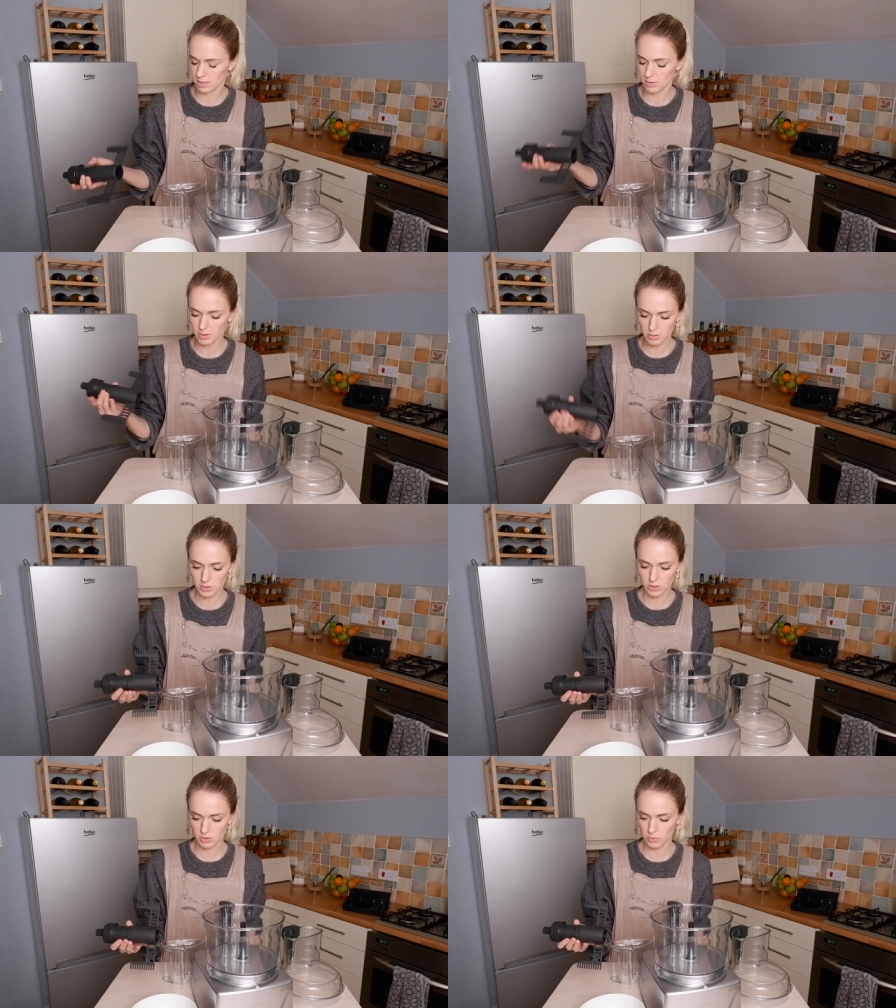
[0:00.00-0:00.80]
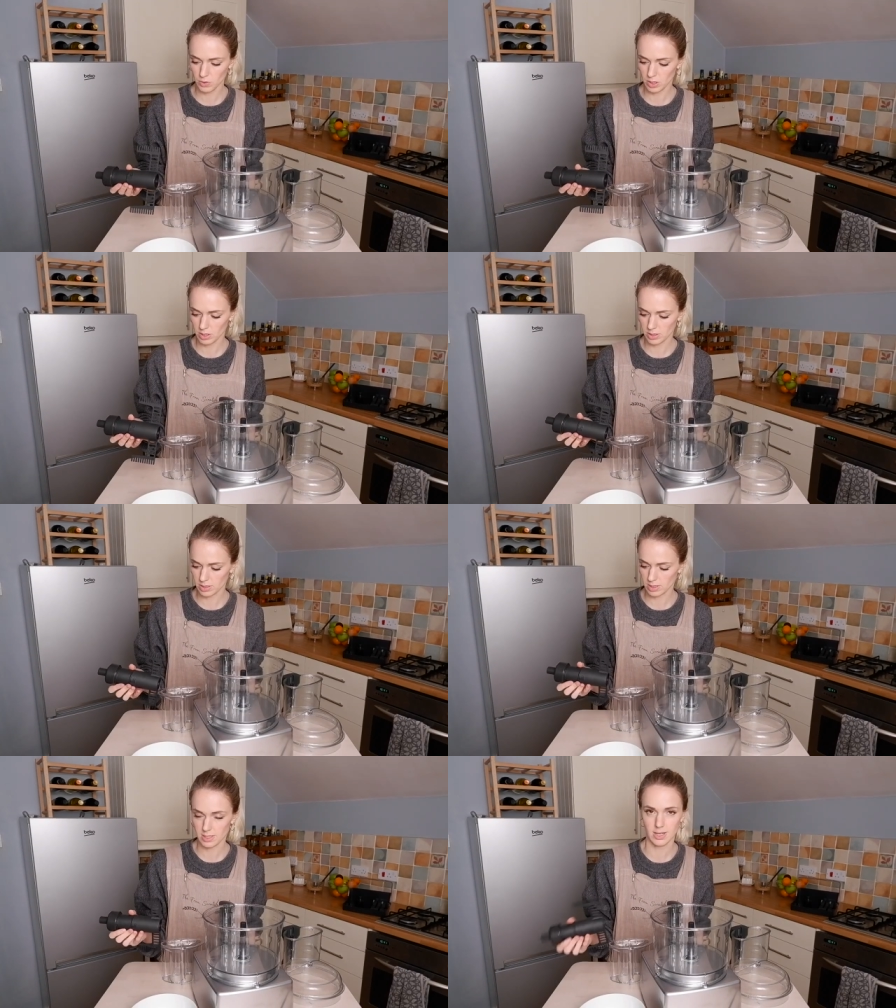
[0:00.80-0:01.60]
So I'm going to be doing one
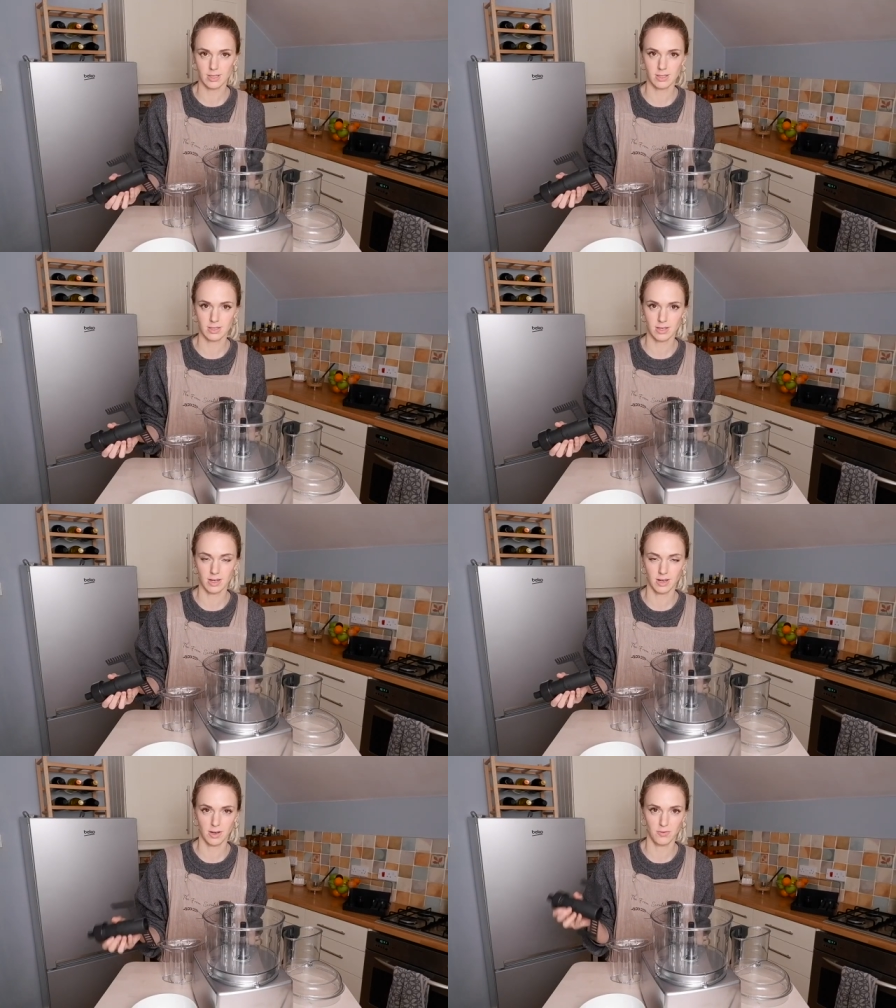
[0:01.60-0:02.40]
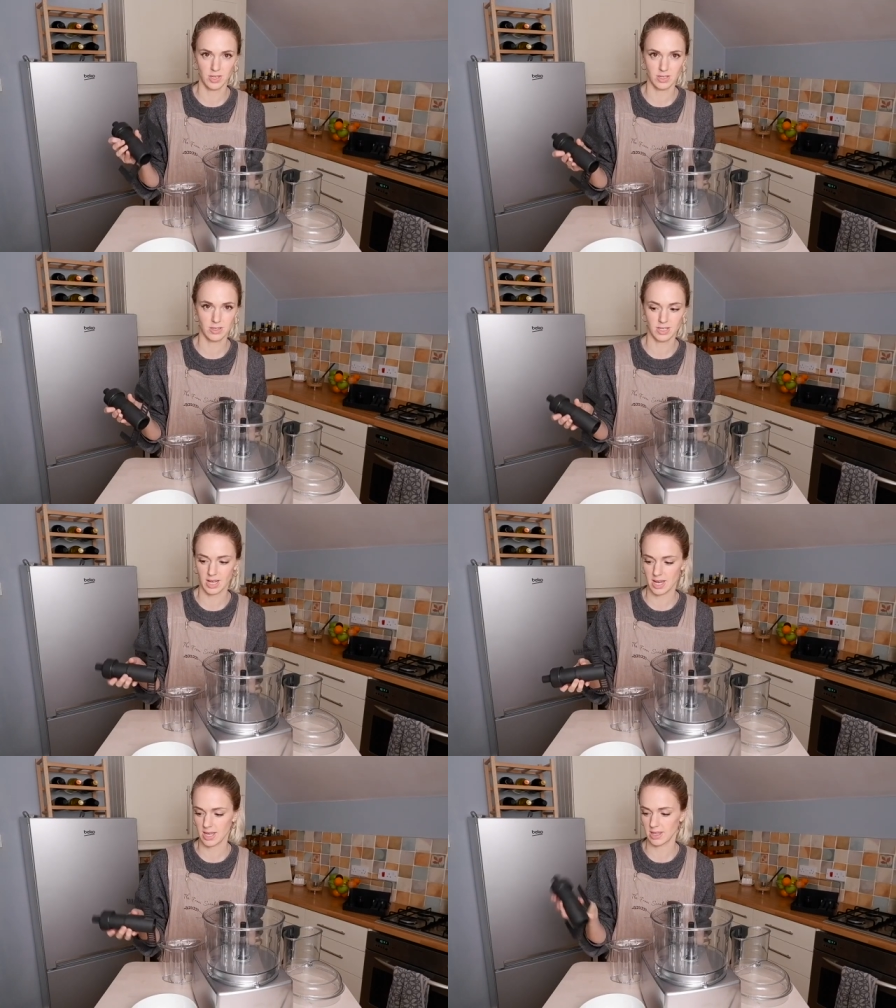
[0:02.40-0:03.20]
last test of this
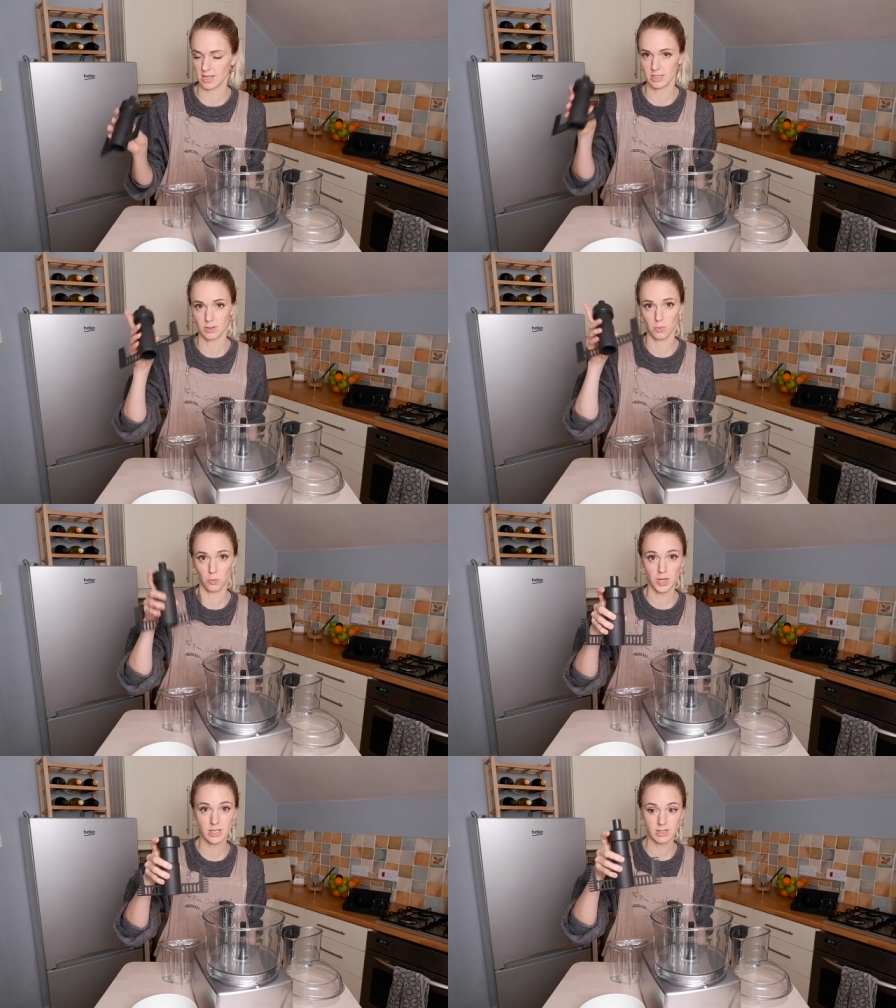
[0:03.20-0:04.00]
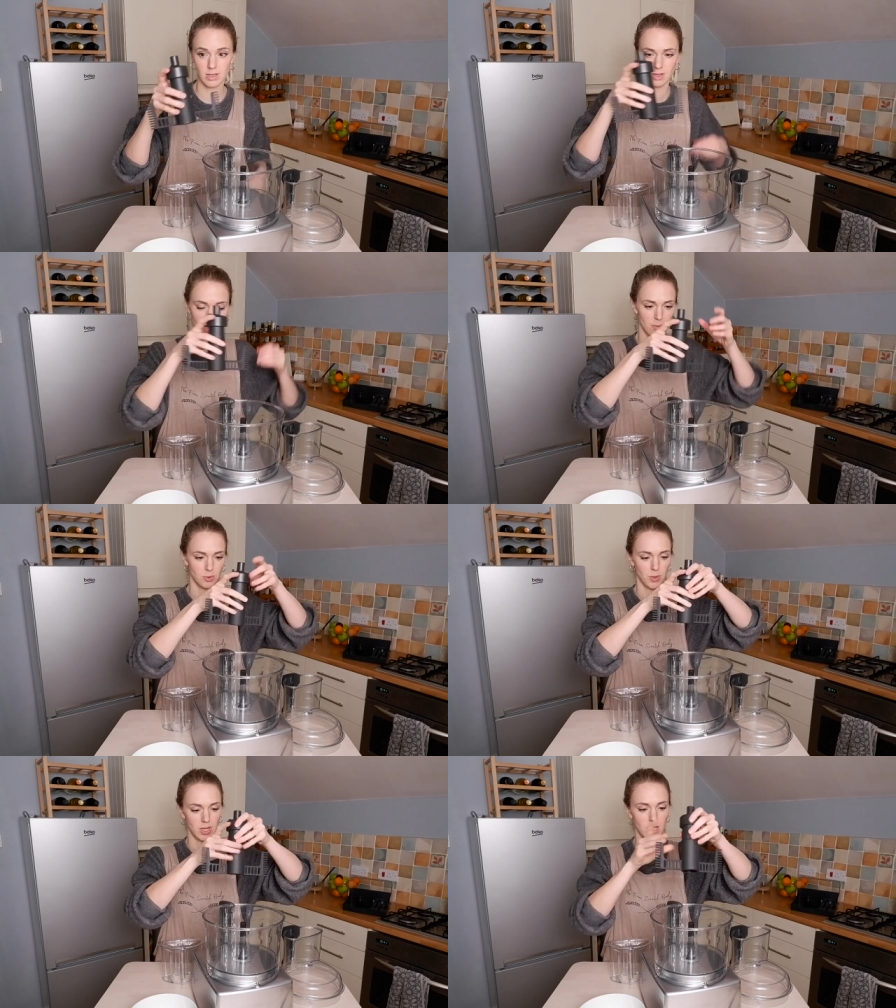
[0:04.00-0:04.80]
today, and that is the whisk that comes
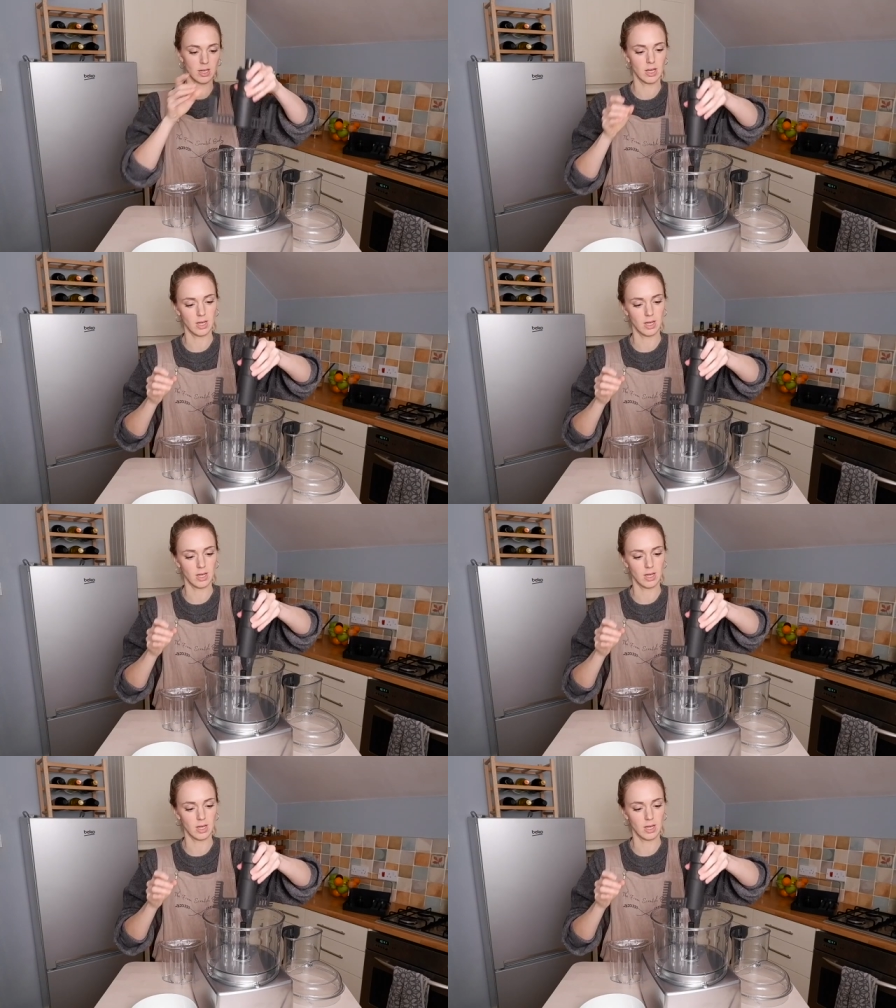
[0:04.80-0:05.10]
with it.